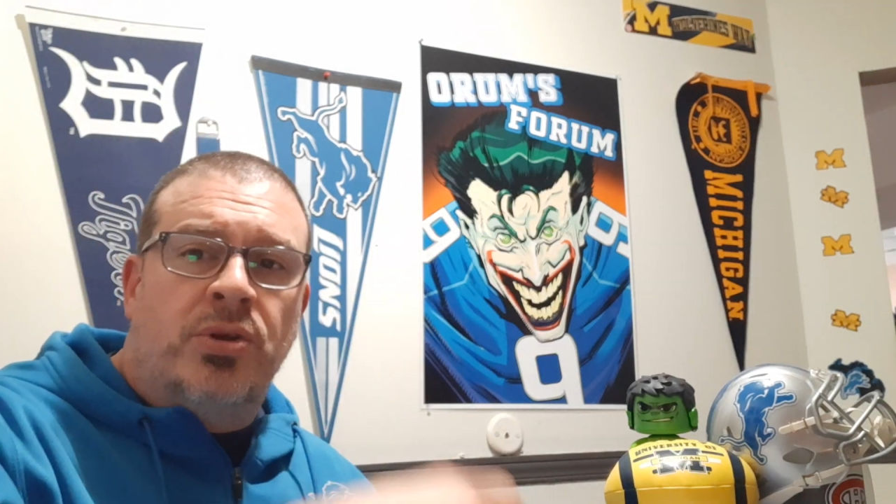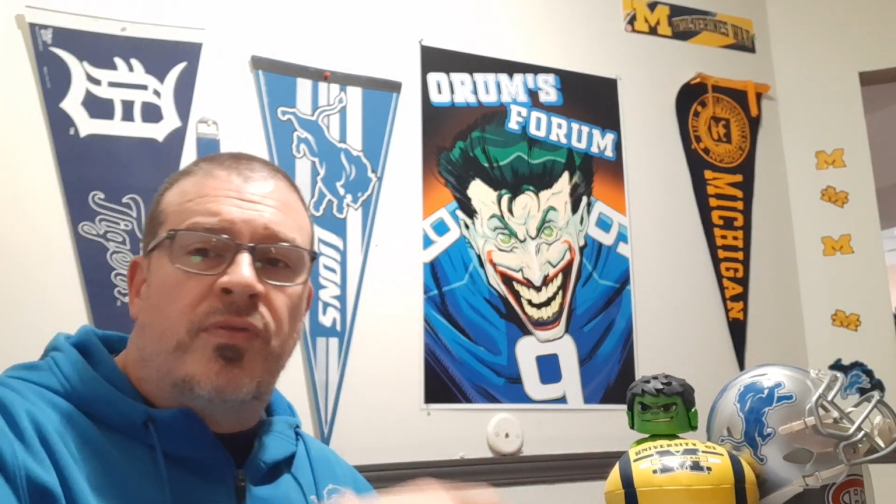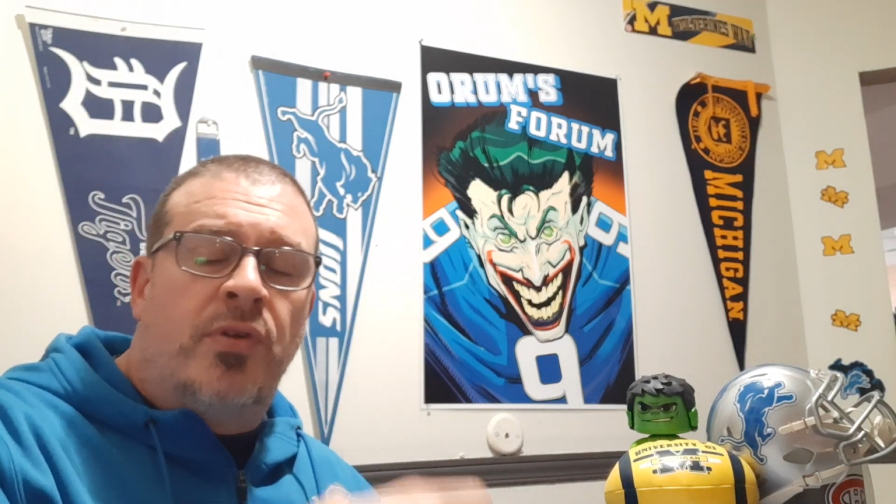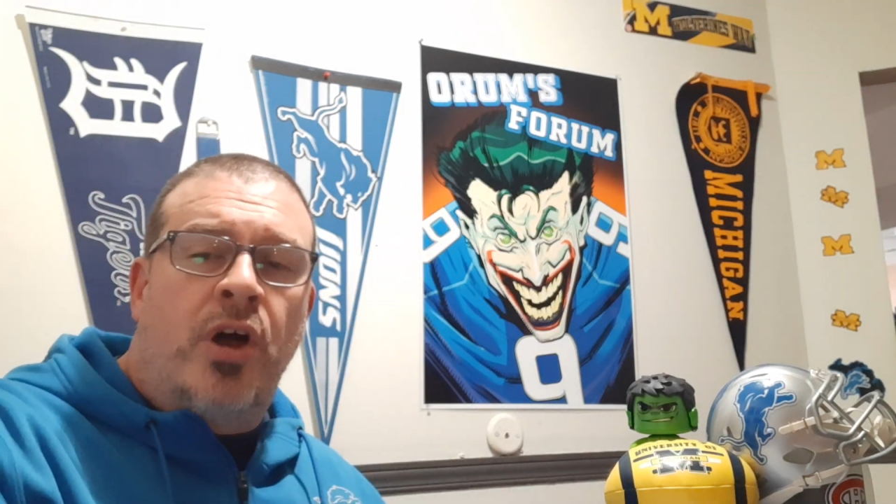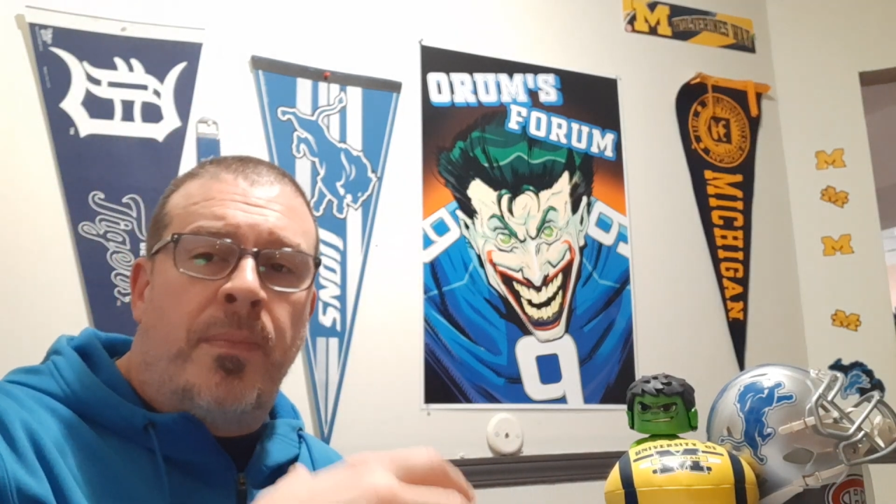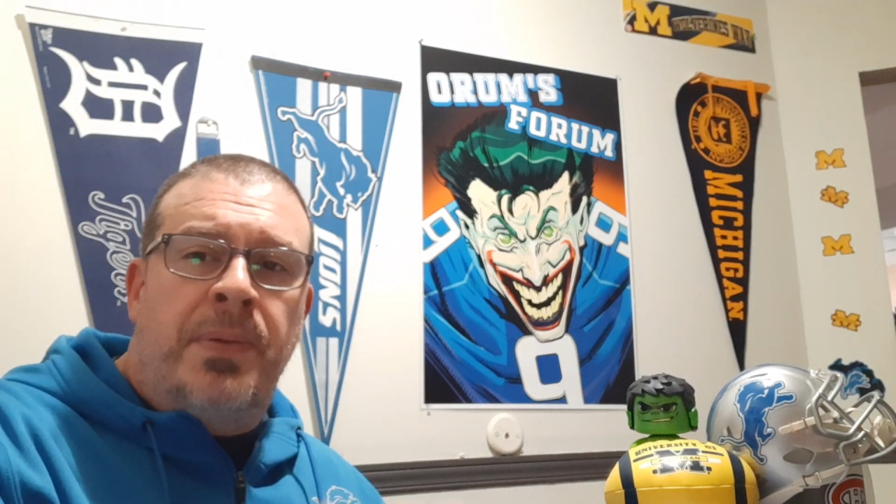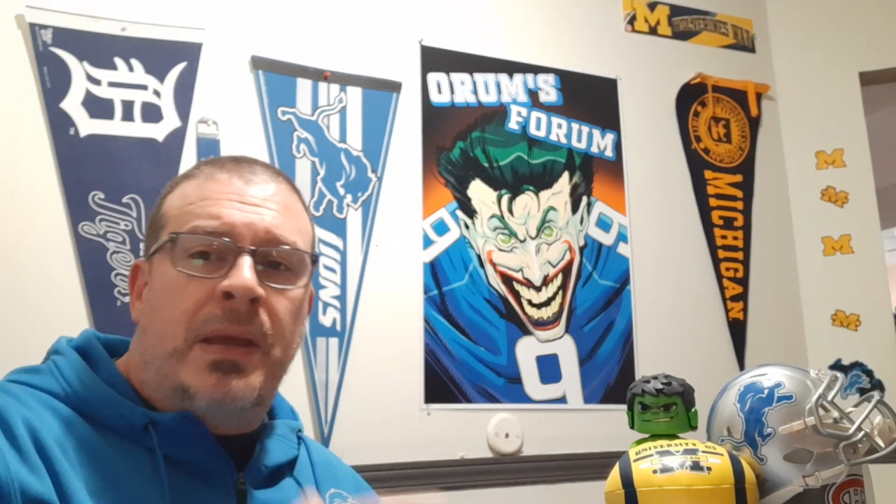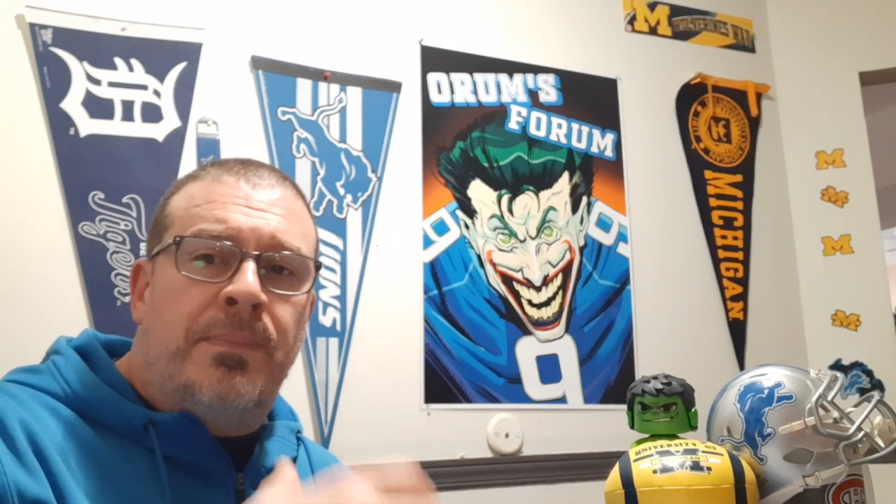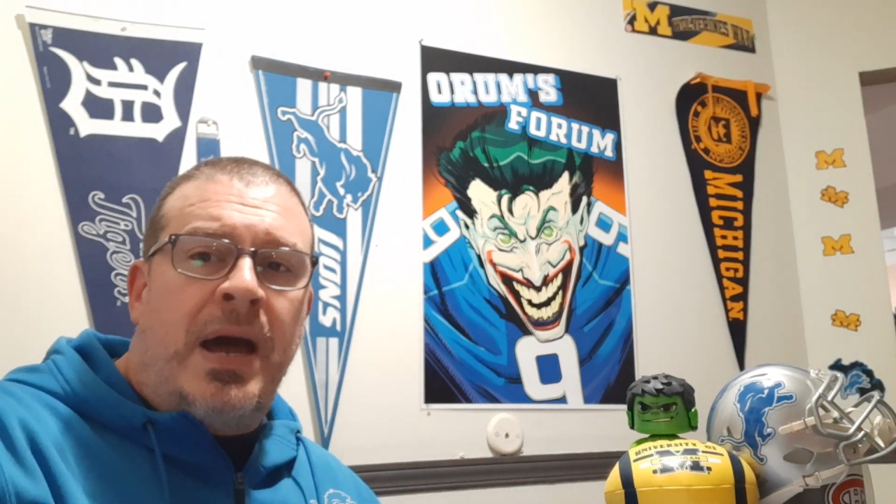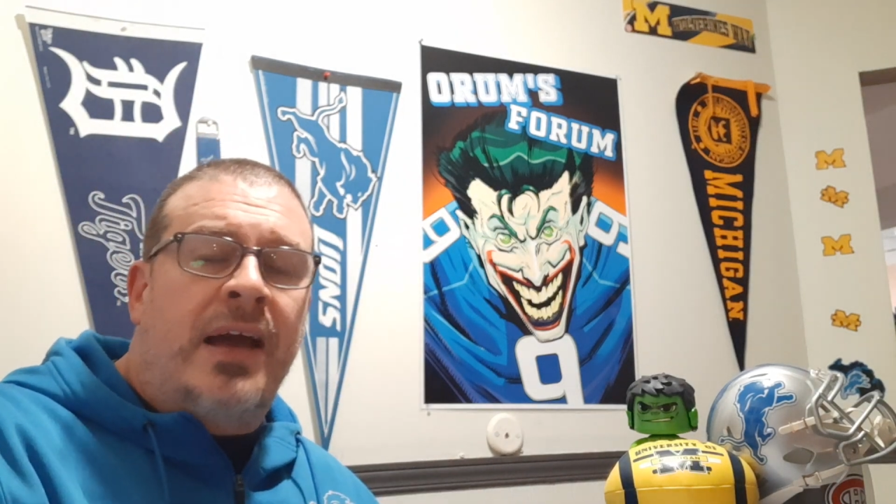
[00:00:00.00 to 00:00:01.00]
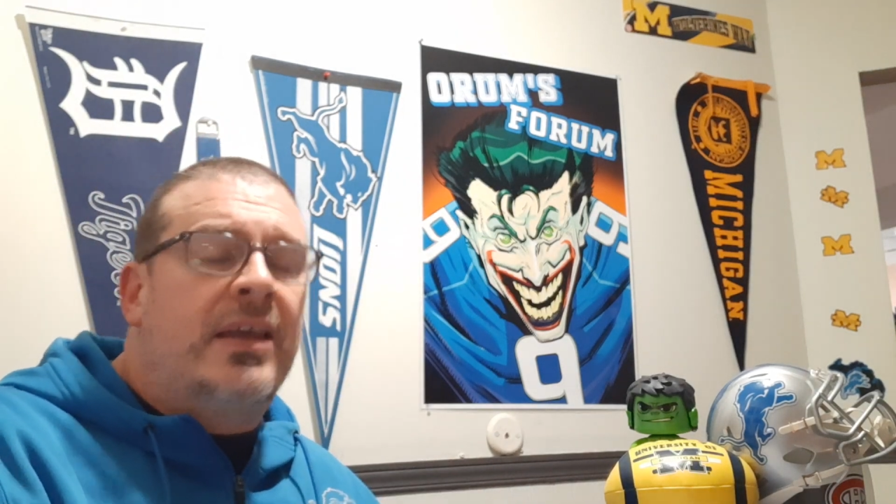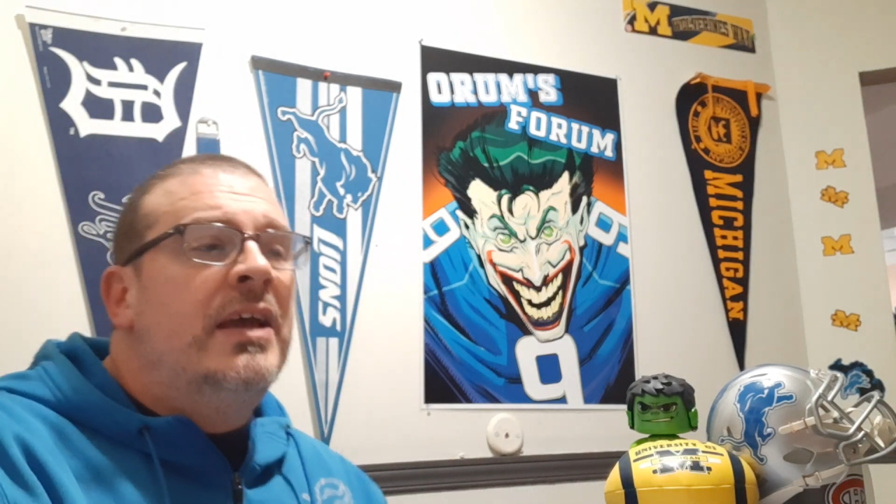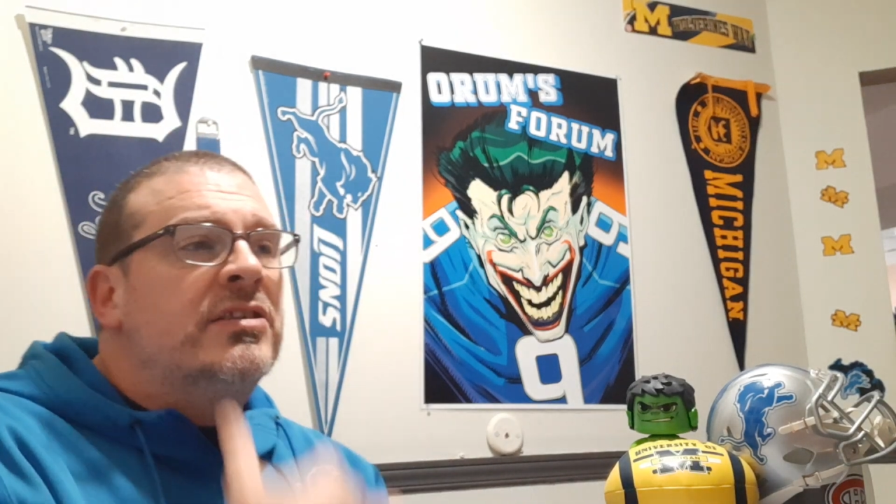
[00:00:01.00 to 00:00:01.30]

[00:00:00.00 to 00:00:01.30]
overall pick back.